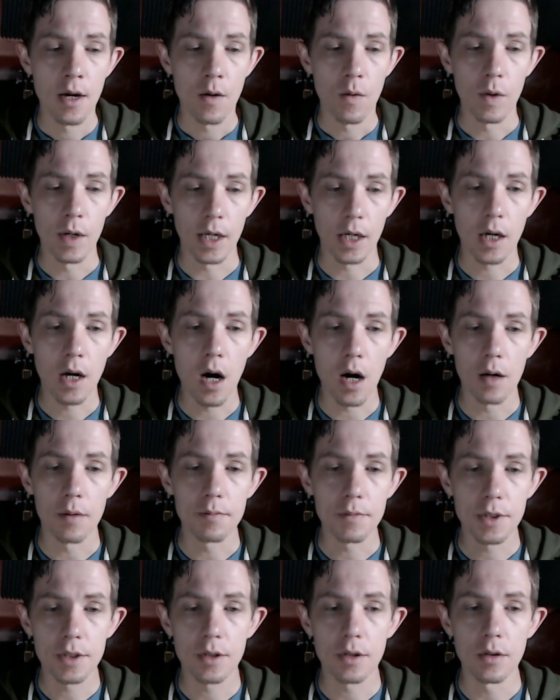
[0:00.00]
when it
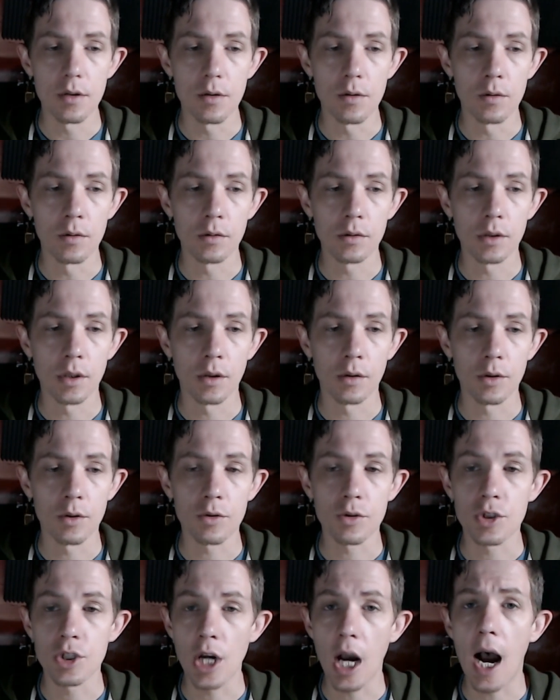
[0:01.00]
comes to, you know,
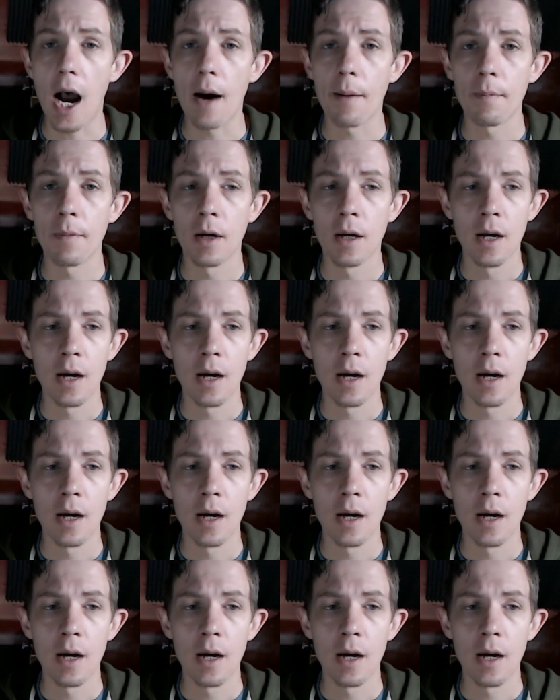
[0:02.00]
your job.